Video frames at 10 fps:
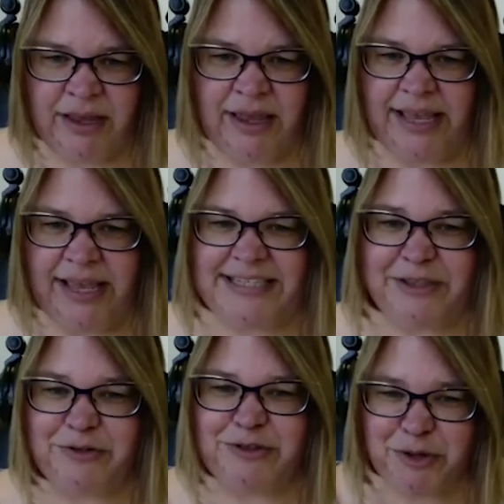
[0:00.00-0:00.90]
It's
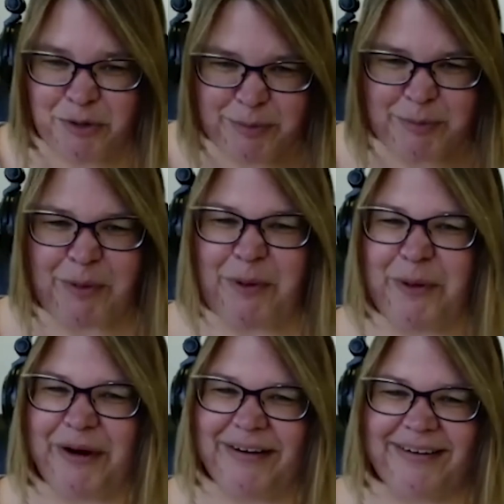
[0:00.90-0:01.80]
either Zoom
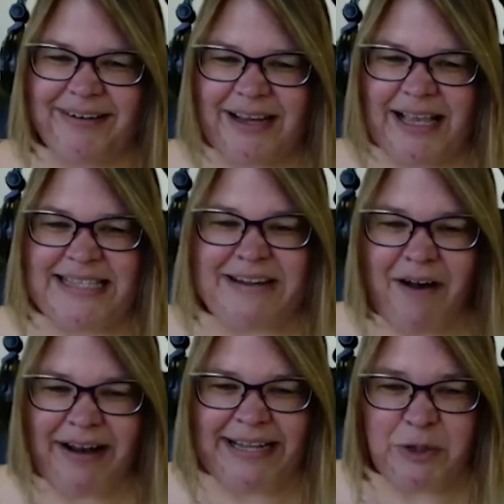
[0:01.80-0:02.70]
or it's
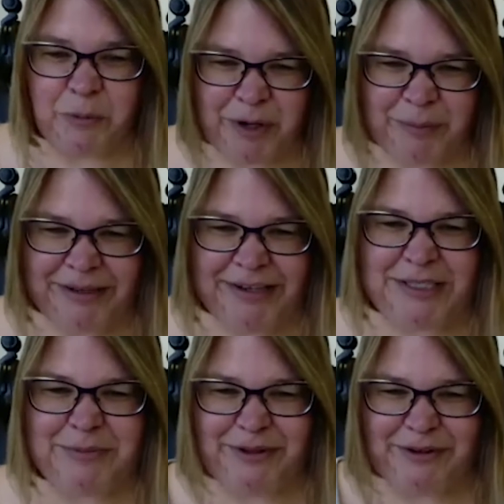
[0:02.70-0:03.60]
not in the workplace
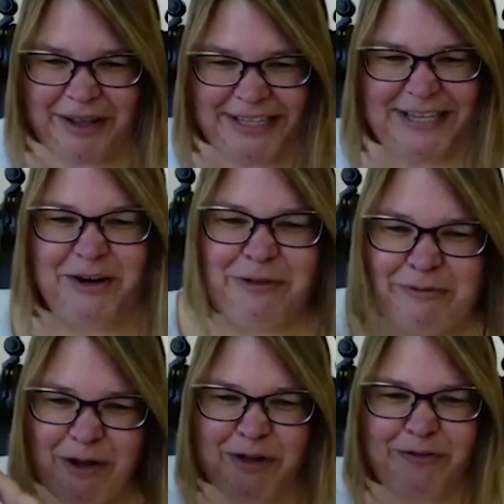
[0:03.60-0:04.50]
where it's like a
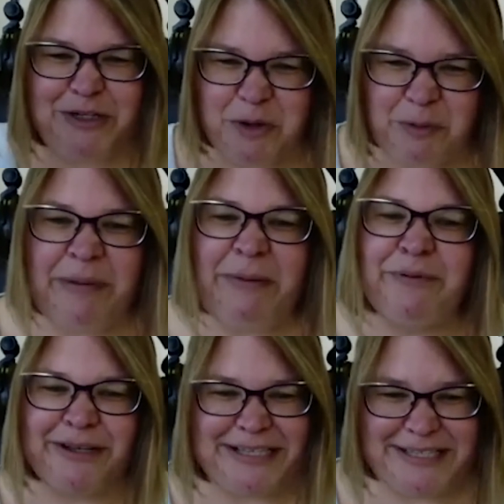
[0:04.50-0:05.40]
revolving door where
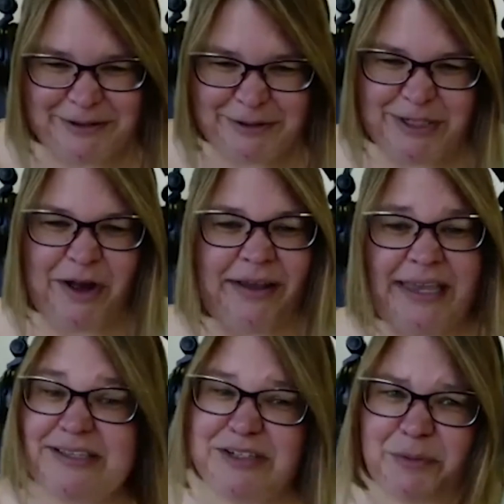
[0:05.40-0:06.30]
people can see who's talking
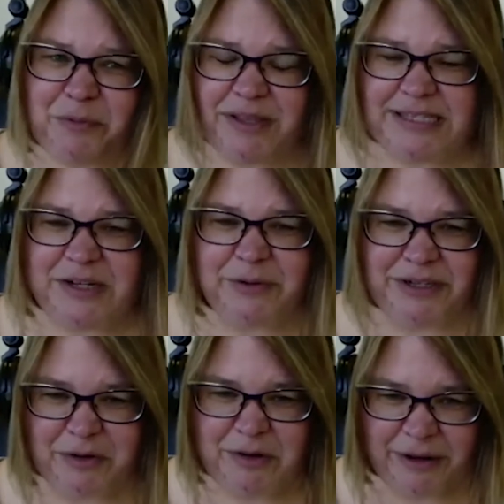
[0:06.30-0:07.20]
because no one wants anyone to
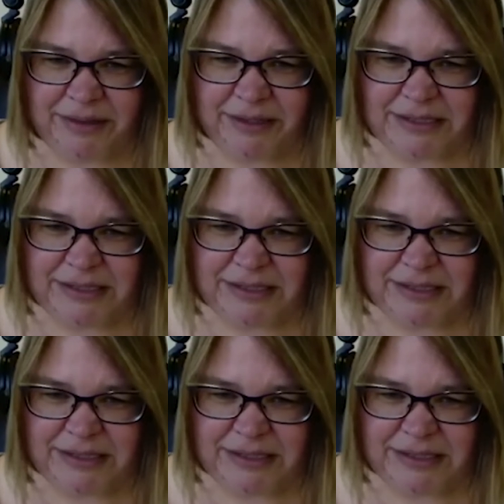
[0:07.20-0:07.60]
know about this.